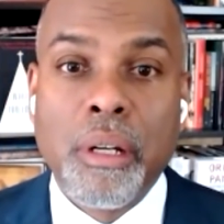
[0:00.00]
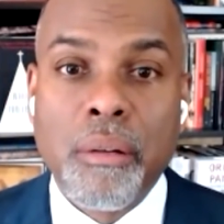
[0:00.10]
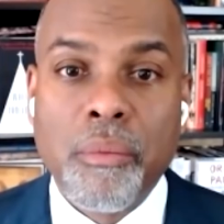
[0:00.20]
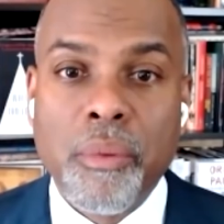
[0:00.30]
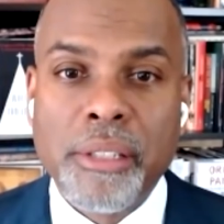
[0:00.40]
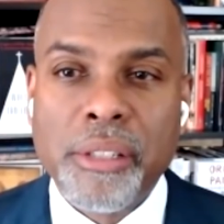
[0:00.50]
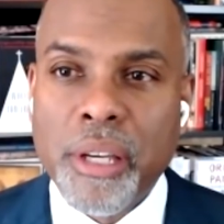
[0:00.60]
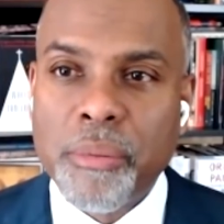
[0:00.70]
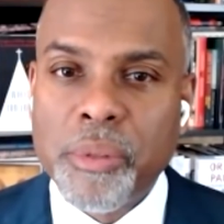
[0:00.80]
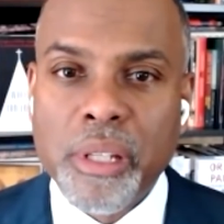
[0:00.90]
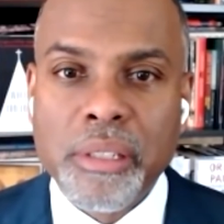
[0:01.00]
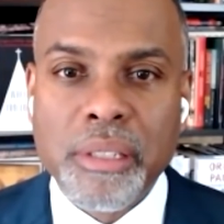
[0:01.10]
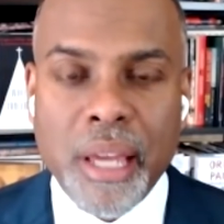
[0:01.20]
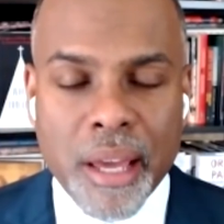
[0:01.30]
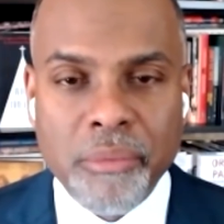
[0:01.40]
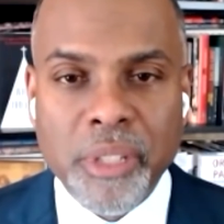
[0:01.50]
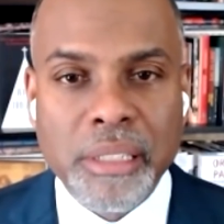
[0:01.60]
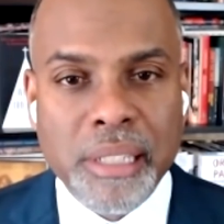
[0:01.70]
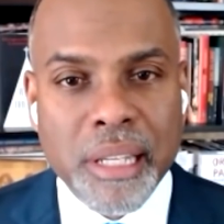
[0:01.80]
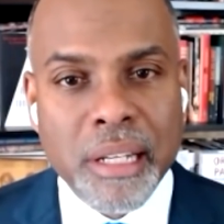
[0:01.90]
I just kept saying, damn,
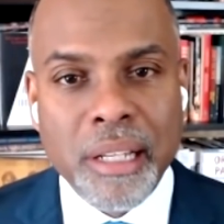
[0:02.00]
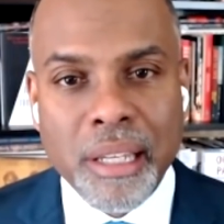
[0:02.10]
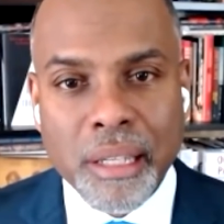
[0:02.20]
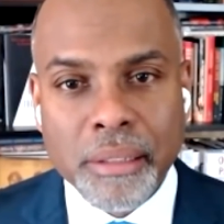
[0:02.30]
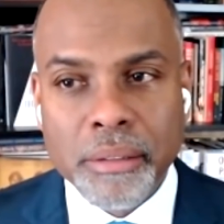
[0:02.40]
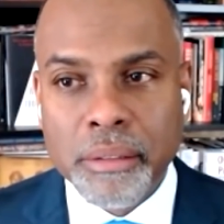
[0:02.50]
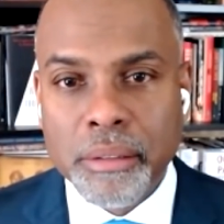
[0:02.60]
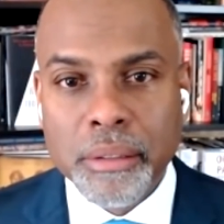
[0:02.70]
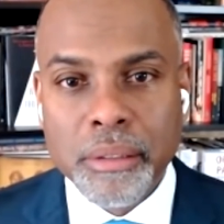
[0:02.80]
they did it again.